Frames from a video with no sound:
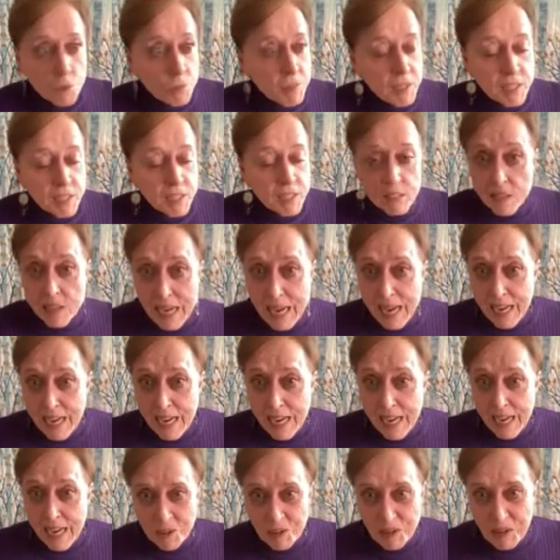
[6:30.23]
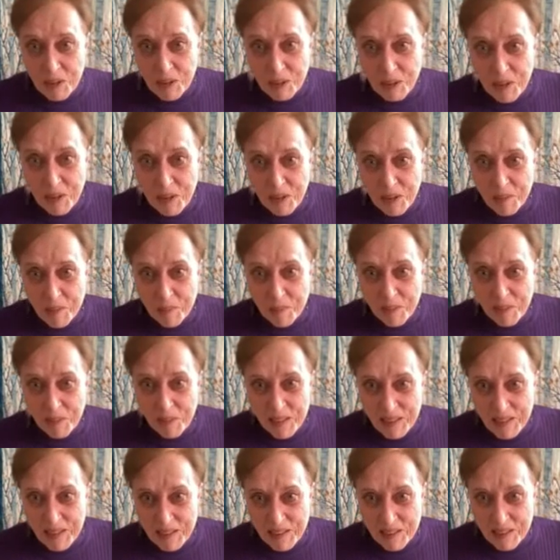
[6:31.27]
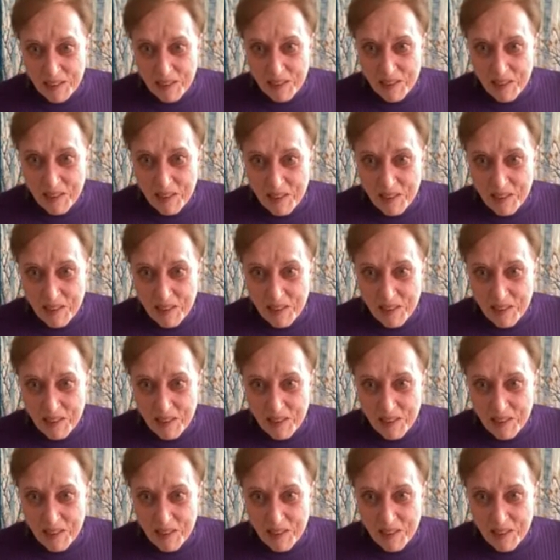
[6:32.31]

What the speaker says: because taxes are going to come up at the end.